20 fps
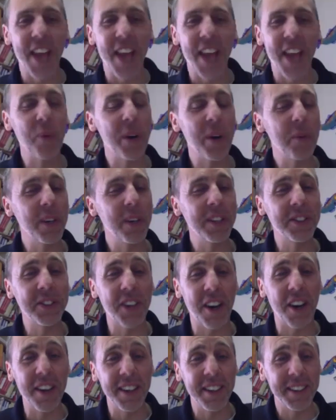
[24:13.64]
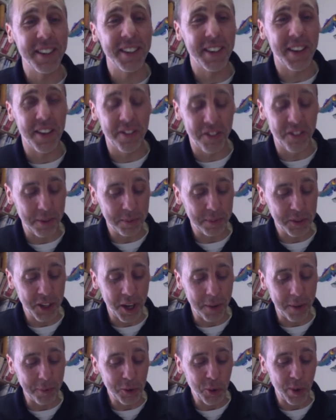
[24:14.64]
And when we started from
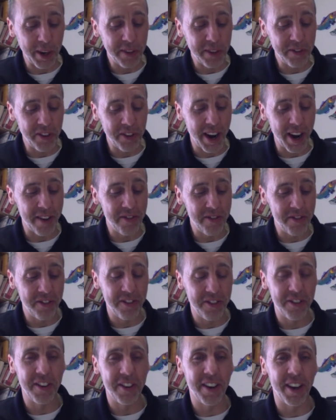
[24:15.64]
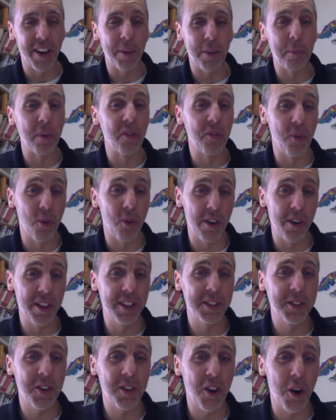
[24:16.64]
Psalm 25, uh, before
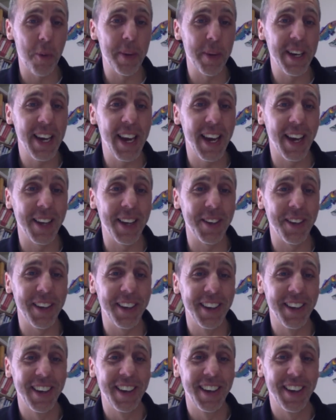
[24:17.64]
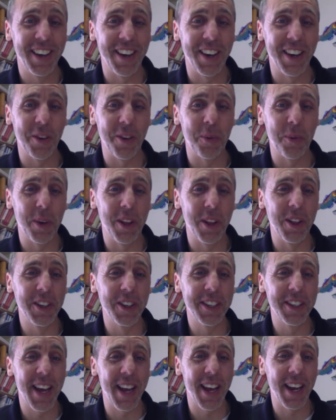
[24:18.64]
this call began, uh, we
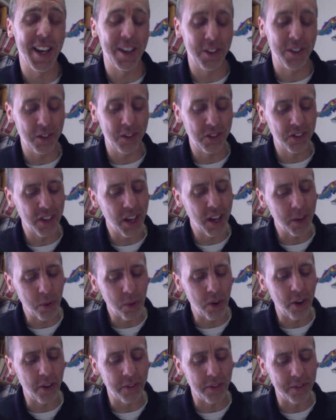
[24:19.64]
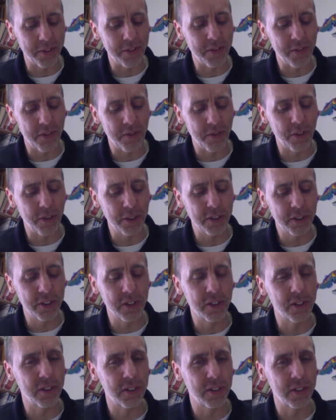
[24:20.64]
looked at it and you said, well,
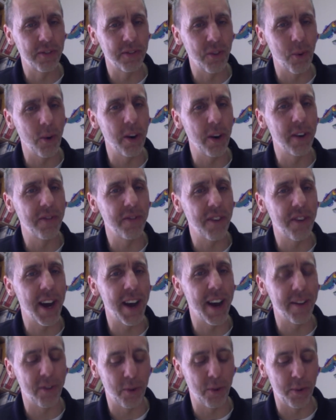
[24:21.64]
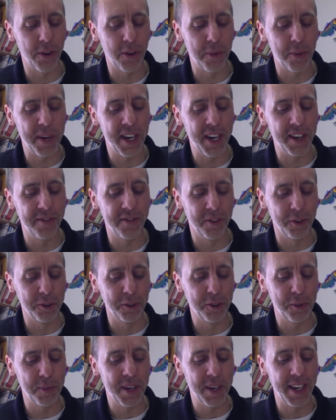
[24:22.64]
verses four and five are really
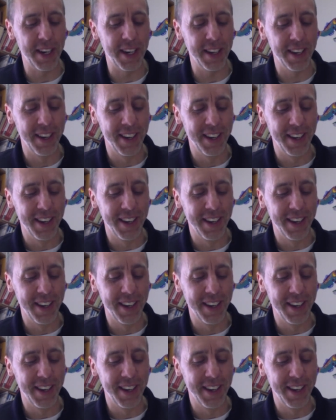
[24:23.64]
meaningful to me.